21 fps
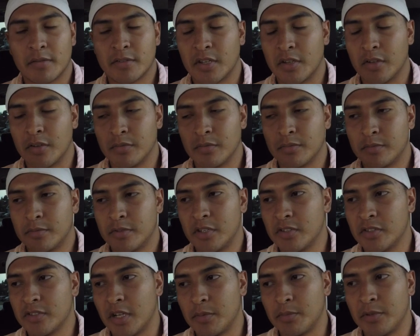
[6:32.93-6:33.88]
So
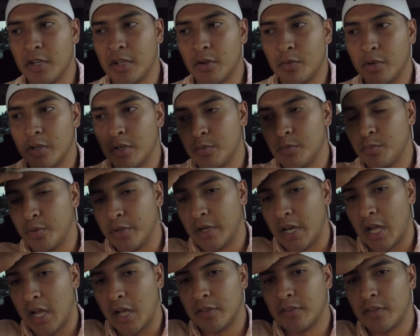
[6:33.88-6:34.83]
just something I wanted to put out.